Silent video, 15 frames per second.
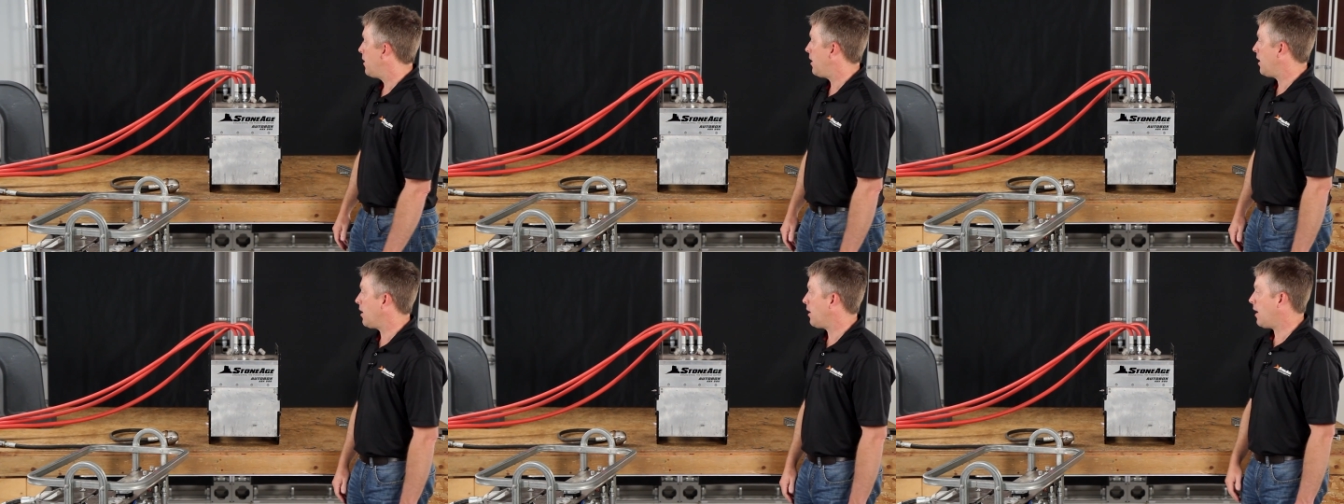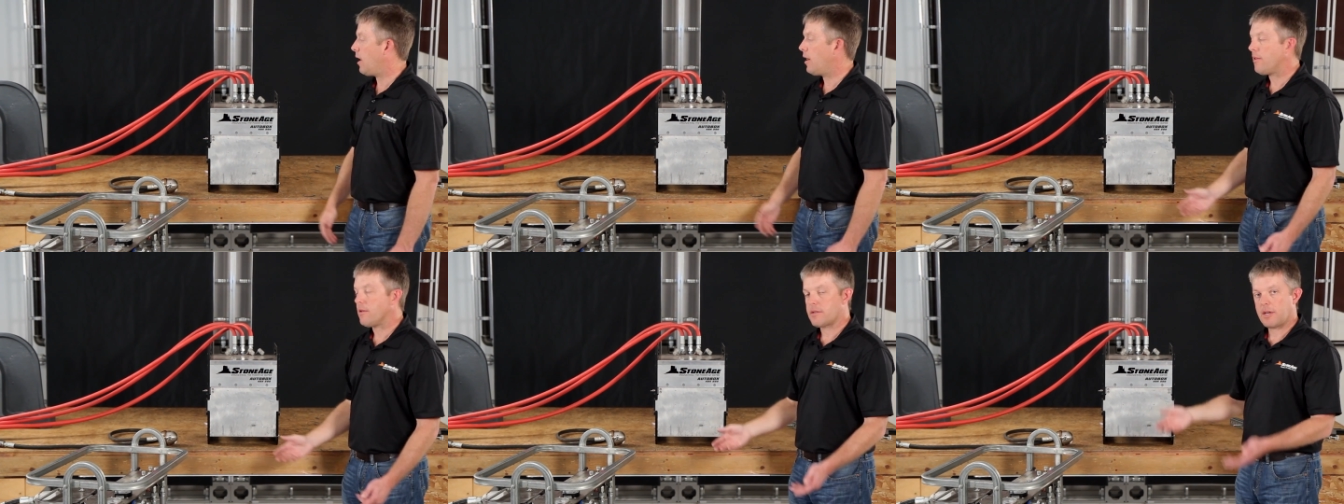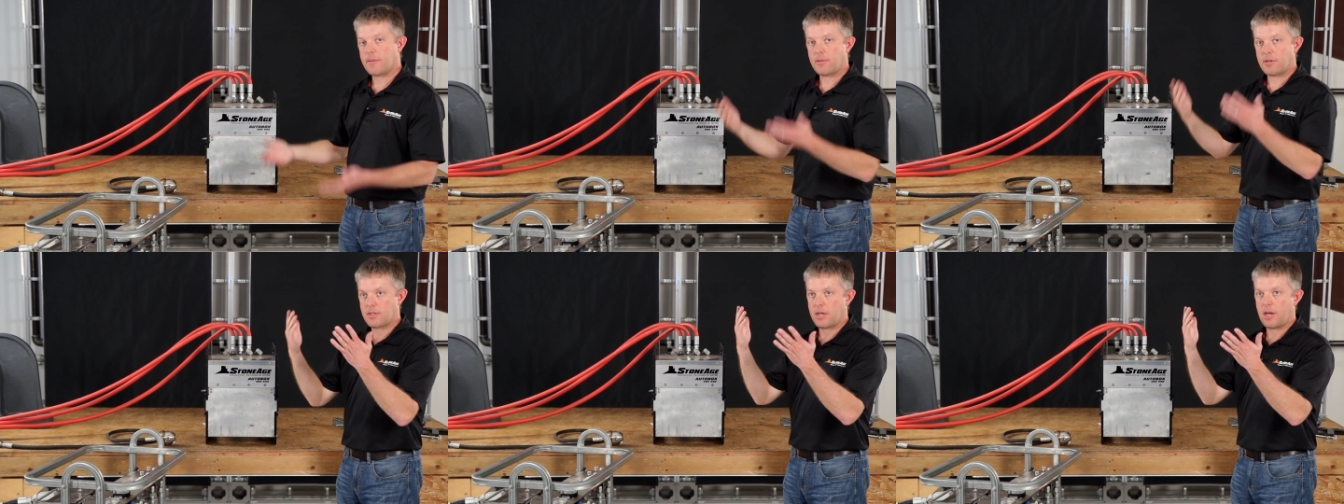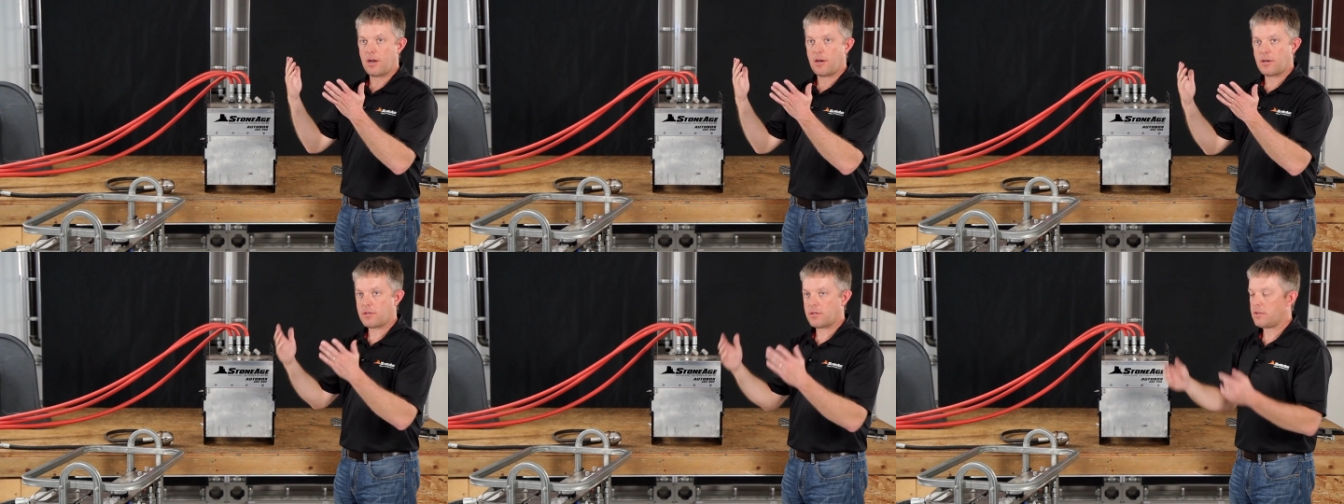they can carry this up the
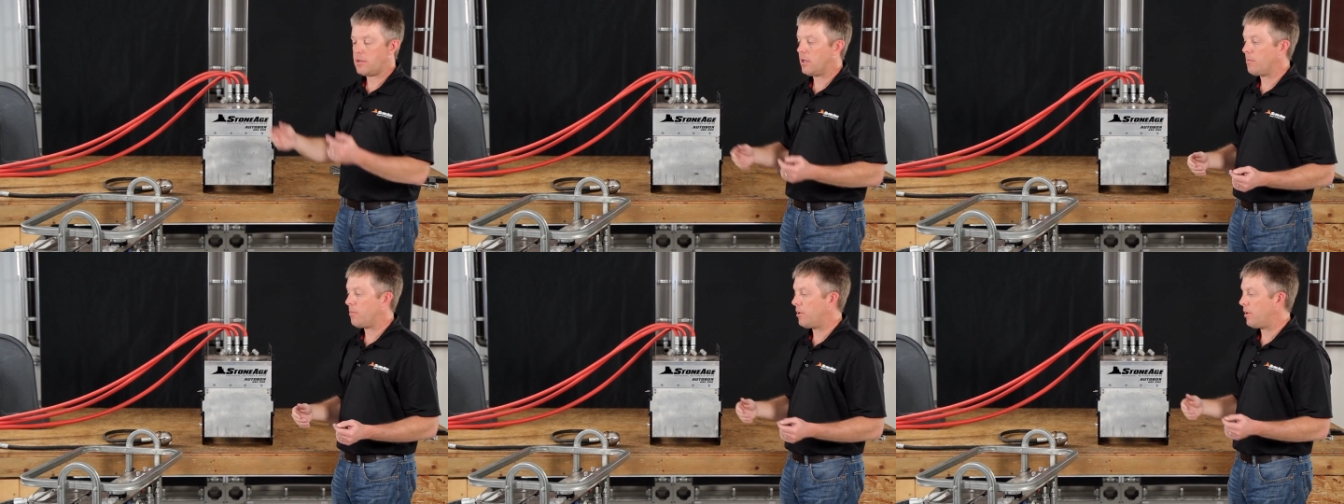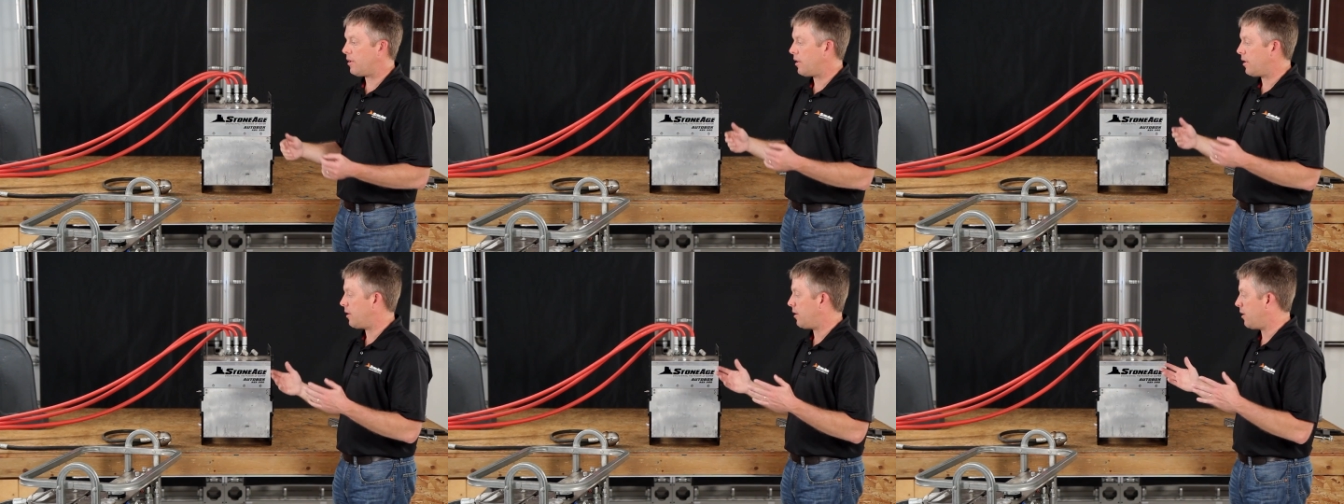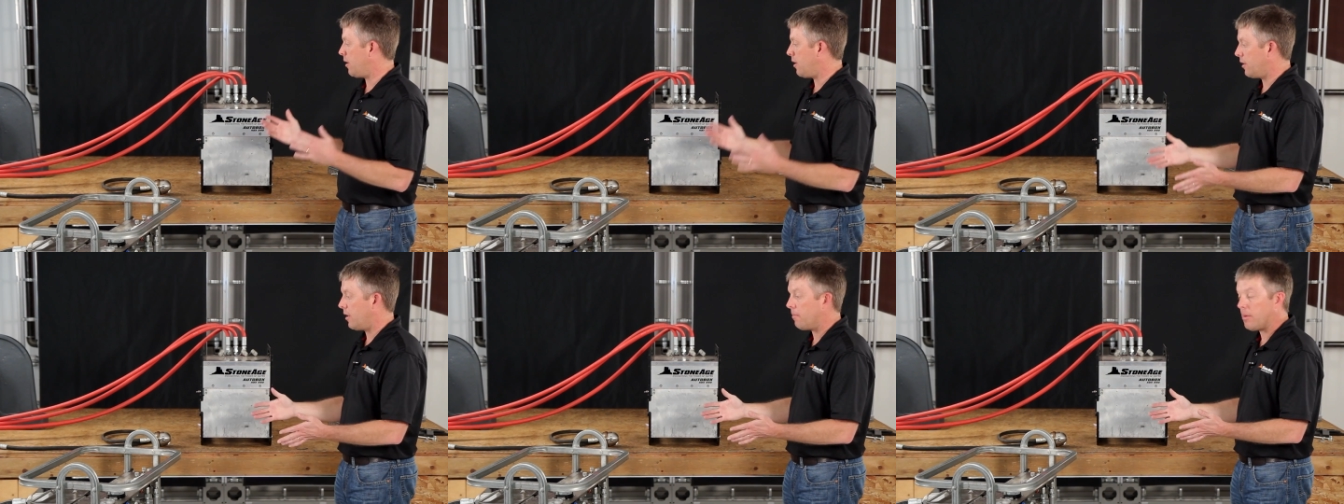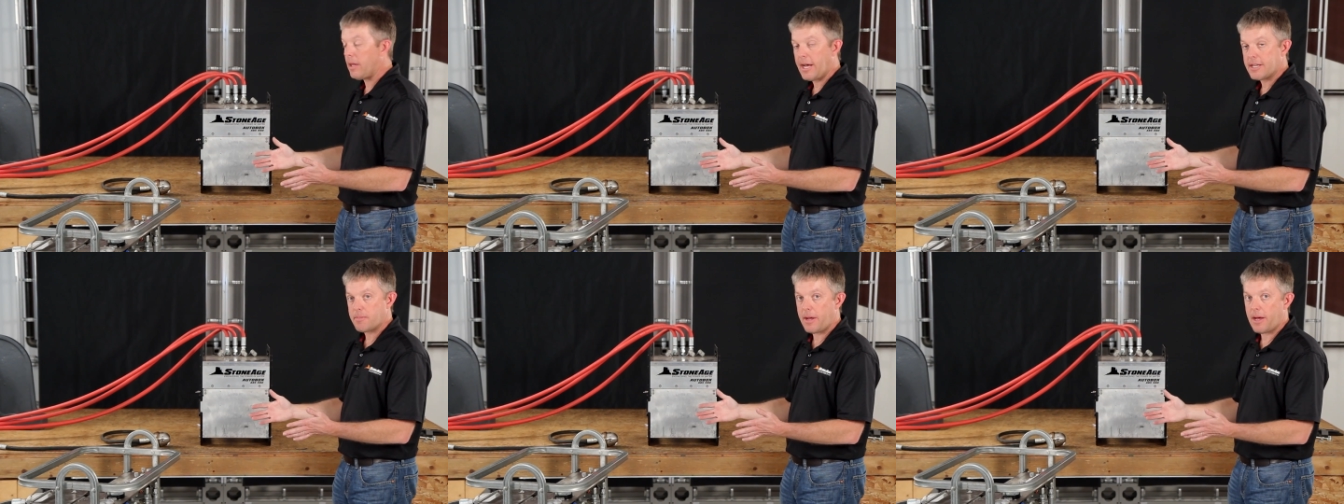stairs, they can put it on the
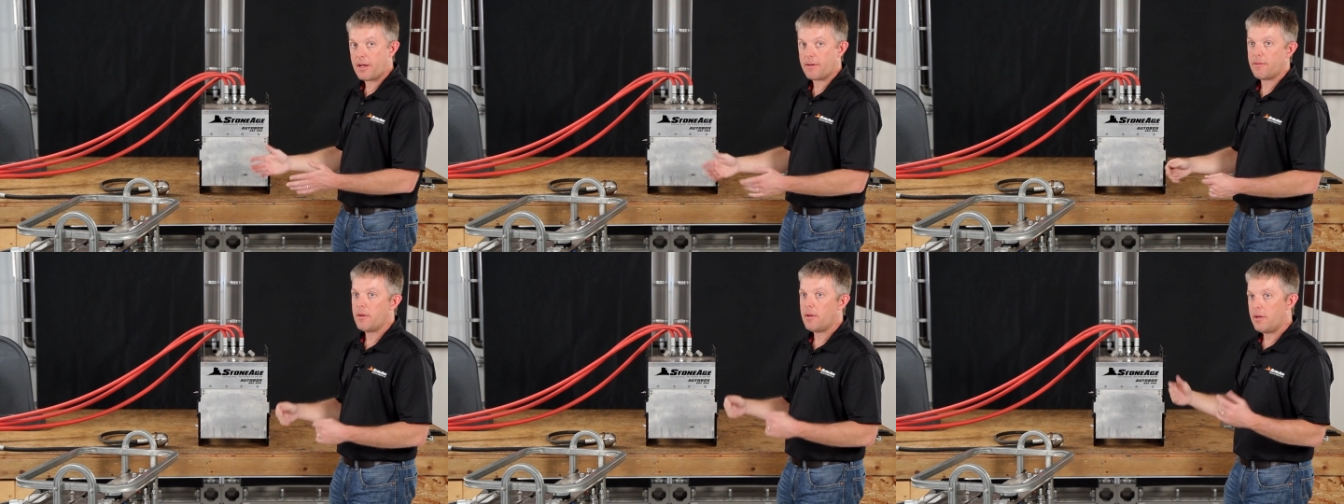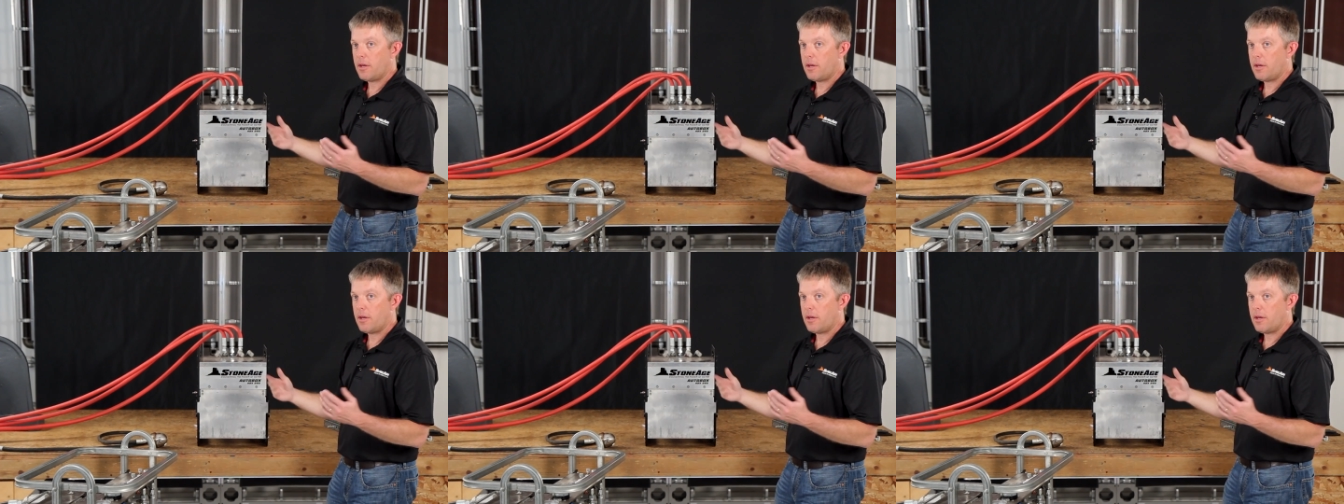blast pad.